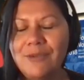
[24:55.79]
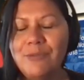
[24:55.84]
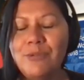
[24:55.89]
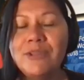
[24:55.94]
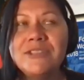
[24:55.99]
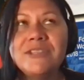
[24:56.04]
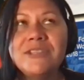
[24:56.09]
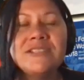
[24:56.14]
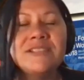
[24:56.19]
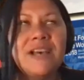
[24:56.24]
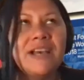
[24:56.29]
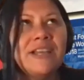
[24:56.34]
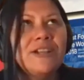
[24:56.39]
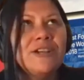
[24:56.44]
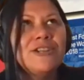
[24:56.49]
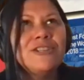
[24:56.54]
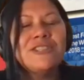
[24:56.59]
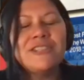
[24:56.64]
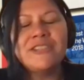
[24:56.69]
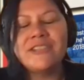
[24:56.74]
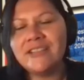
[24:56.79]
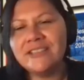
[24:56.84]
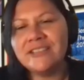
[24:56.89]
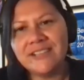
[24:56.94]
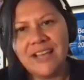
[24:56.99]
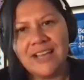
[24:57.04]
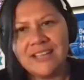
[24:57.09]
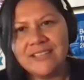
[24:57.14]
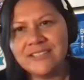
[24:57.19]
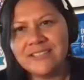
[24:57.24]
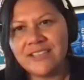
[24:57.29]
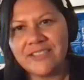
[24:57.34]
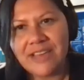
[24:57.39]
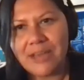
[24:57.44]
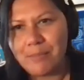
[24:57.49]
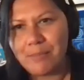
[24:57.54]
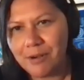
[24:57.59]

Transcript: Well, designers and the designs that they